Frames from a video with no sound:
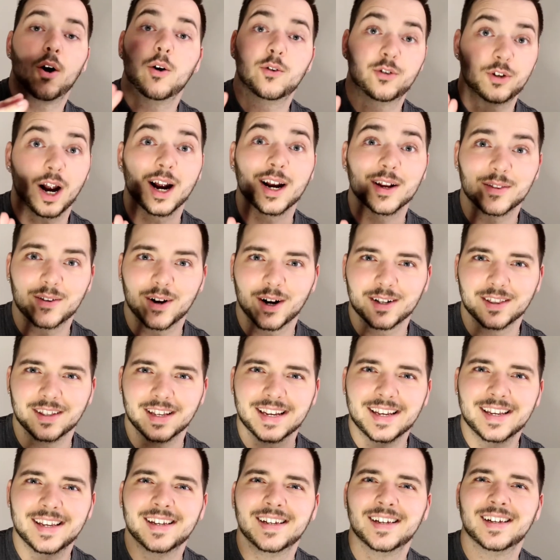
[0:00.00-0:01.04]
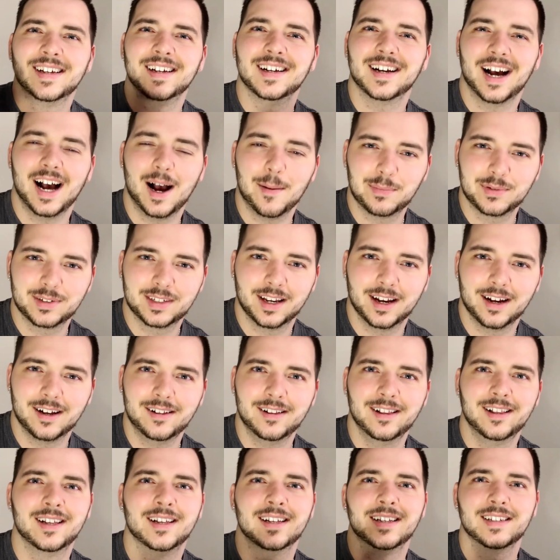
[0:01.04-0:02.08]
sorry, thirdly,
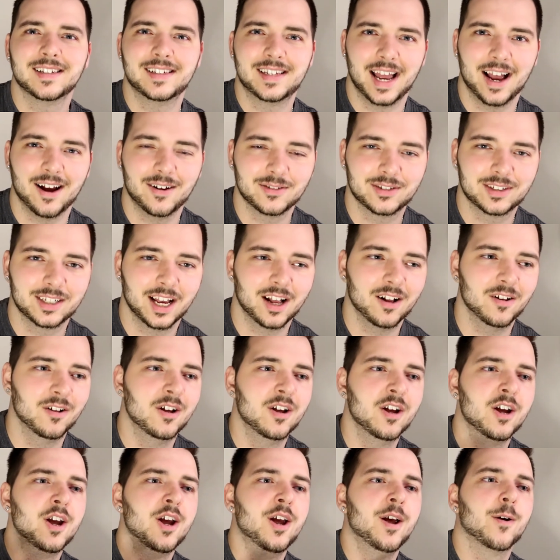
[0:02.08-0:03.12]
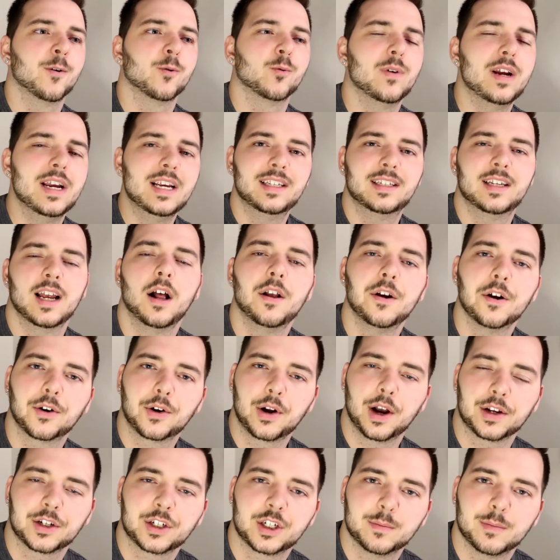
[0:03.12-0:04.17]
upsell, downsell, resell your
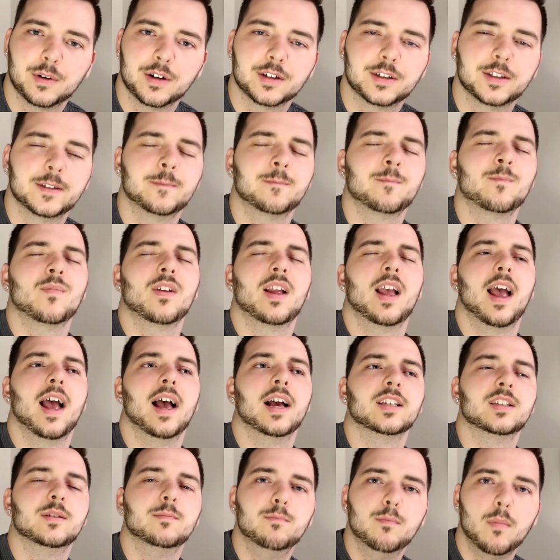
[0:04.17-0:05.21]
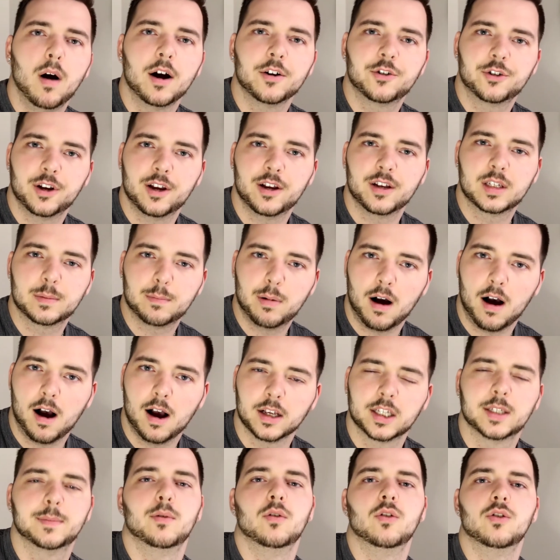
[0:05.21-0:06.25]
customers as much as
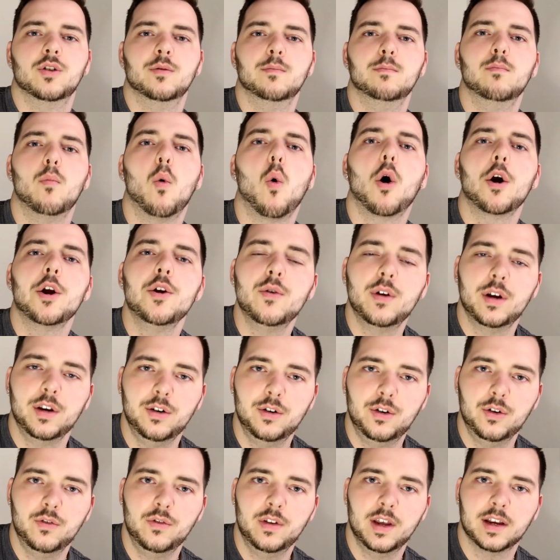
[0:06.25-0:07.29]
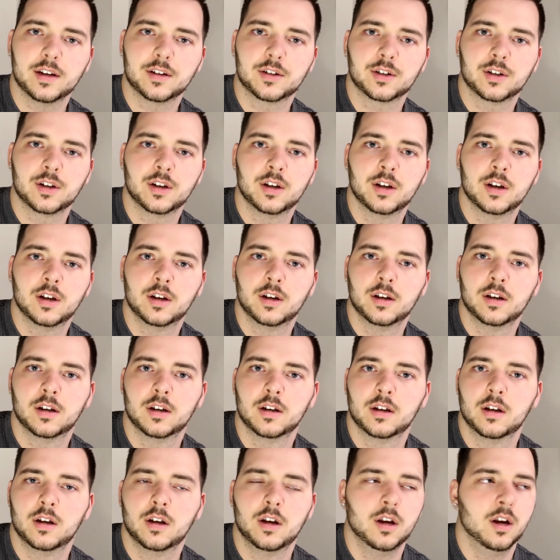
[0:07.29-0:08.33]
possible. The more you can do this,
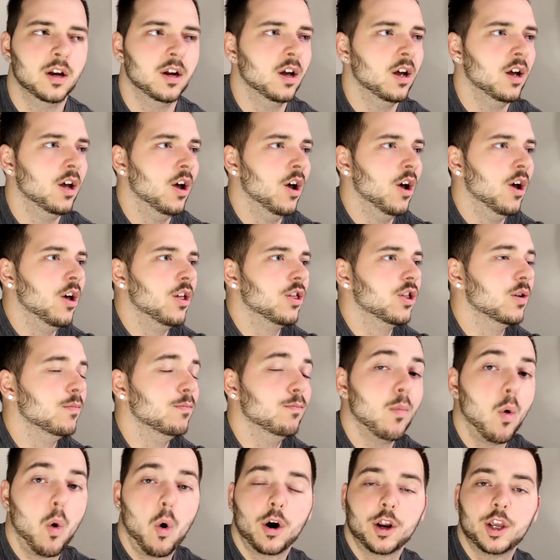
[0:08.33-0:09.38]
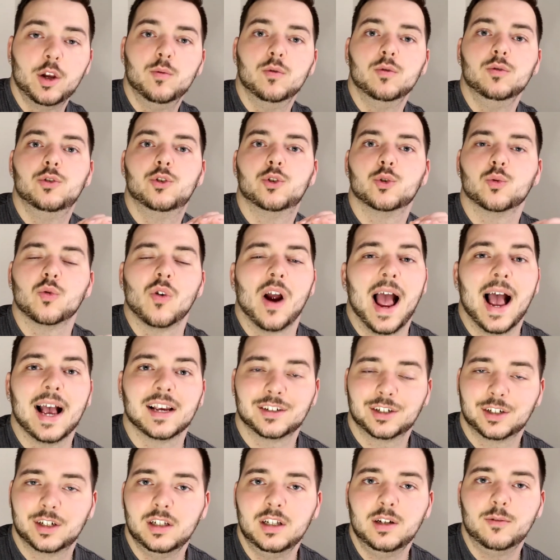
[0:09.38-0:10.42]
the more you will
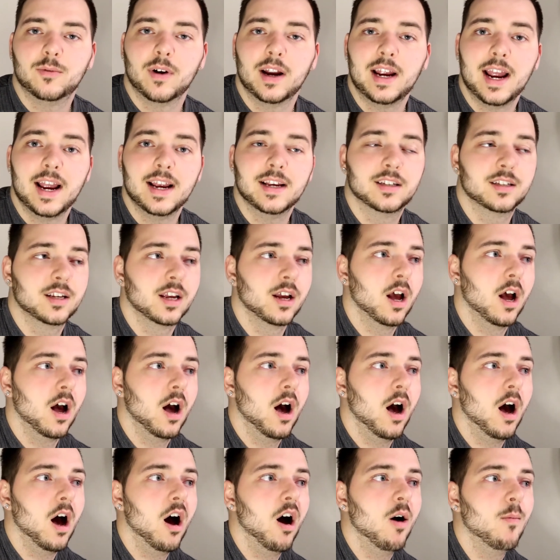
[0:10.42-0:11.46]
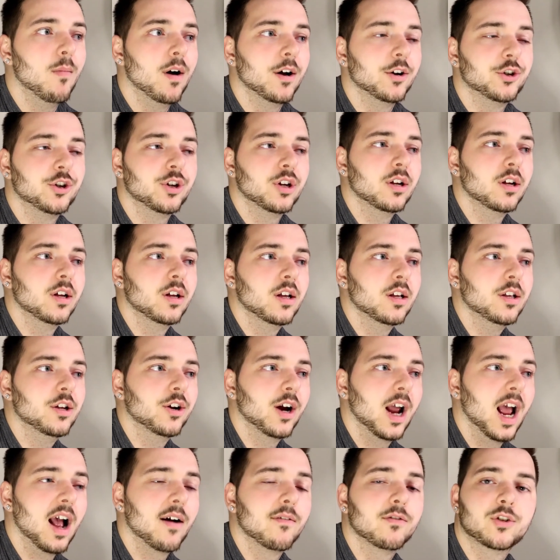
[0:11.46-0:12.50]
drastically raise how much
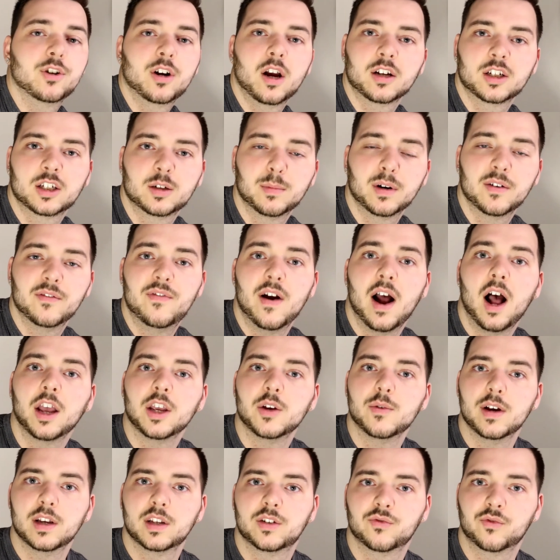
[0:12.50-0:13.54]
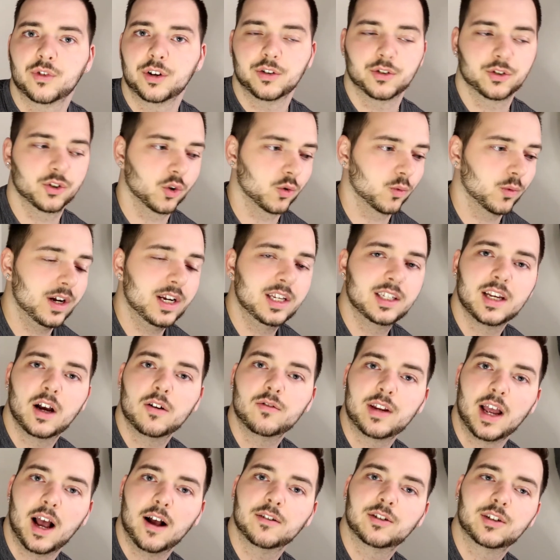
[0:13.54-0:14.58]
your average customer value is for you. So resell,
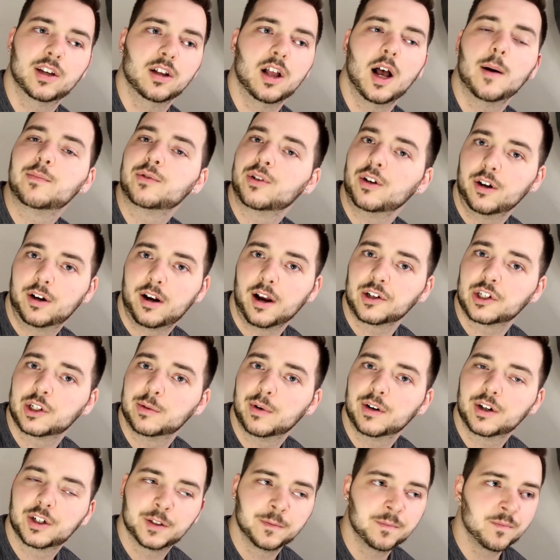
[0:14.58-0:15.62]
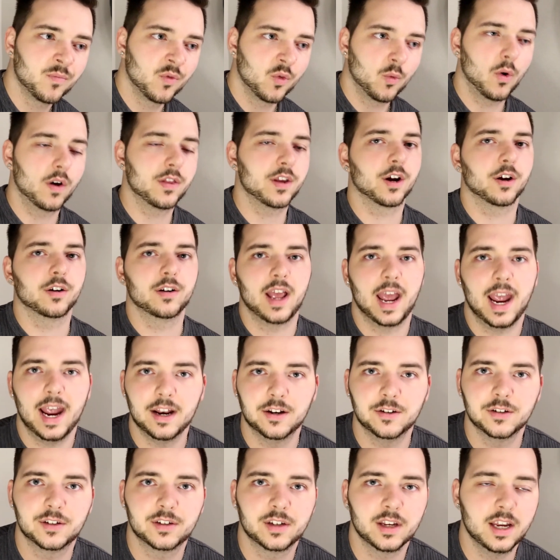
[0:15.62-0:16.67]
downsell, upsell your customers, whether you're an
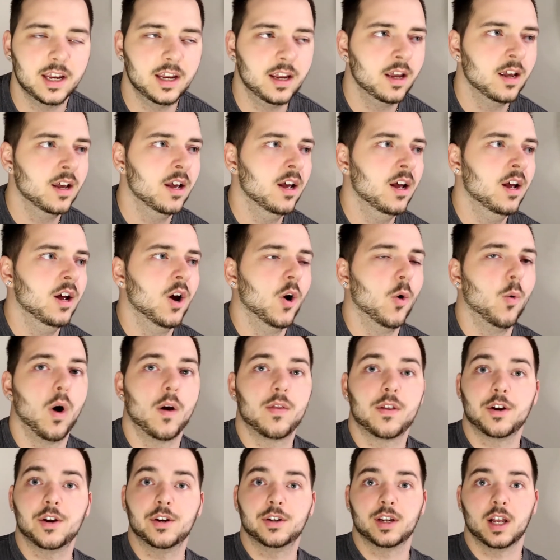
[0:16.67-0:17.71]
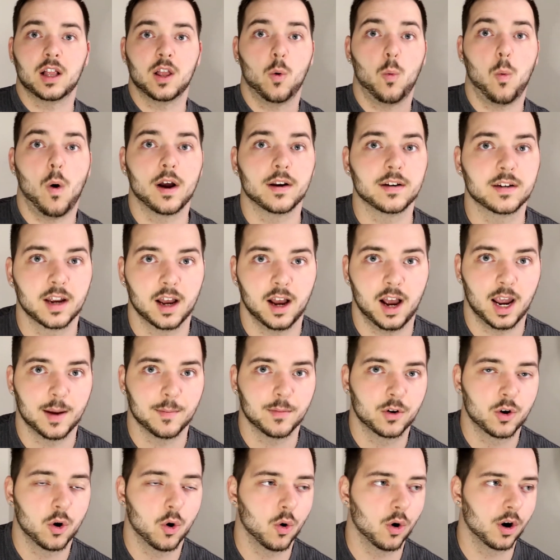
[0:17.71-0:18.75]
agency, whether you sell a
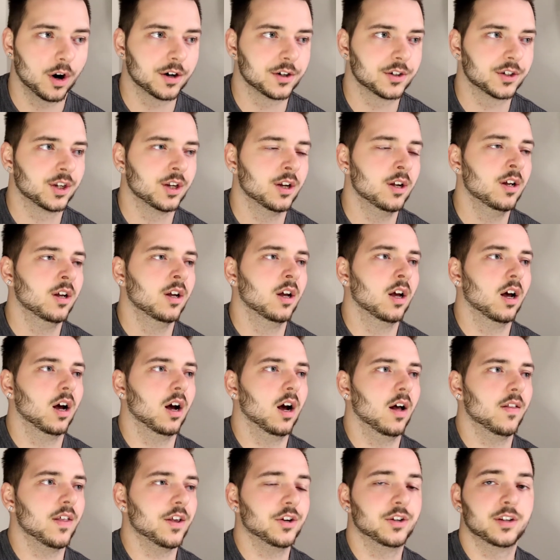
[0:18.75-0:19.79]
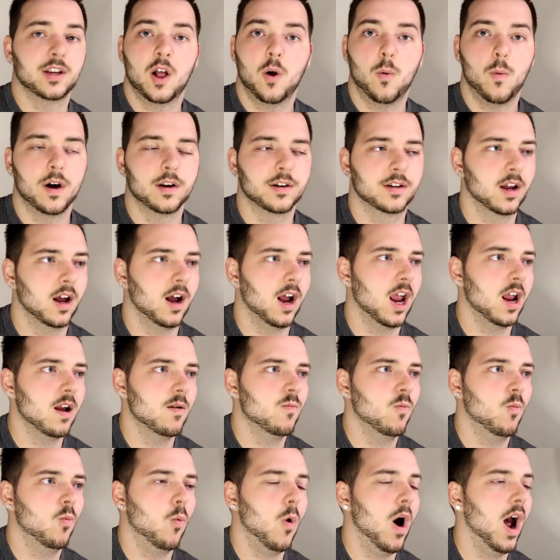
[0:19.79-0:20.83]
one-time course uh, that you sell one
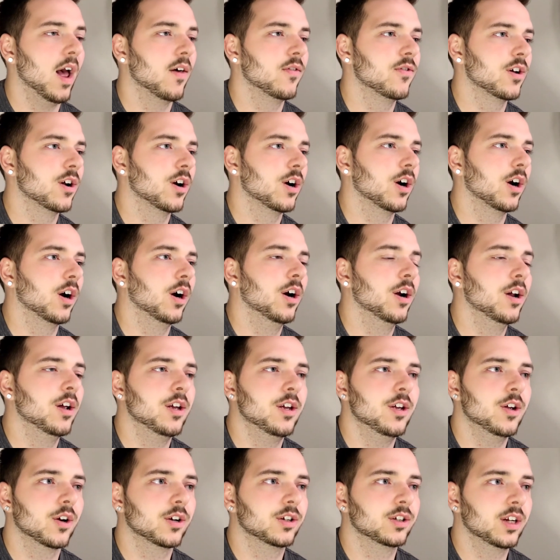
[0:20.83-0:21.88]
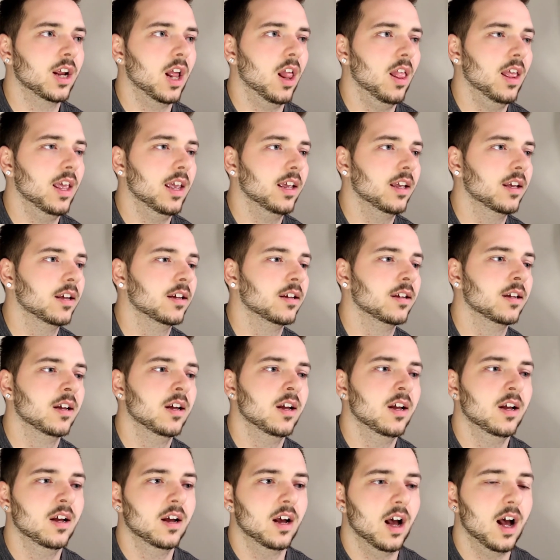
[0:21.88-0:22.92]
time, whether you're selling
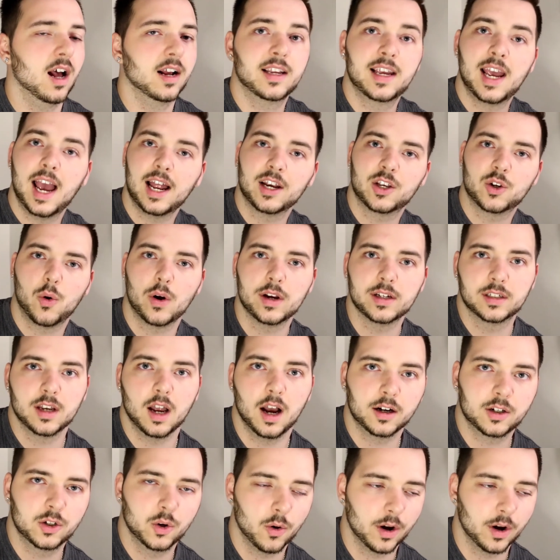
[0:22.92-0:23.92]
a cat toys, dog